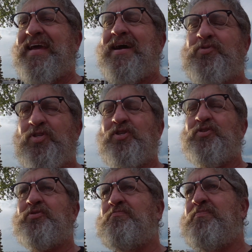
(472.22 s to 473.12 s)
the
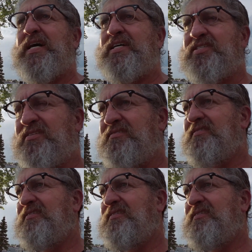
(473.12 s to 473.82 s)
absolute best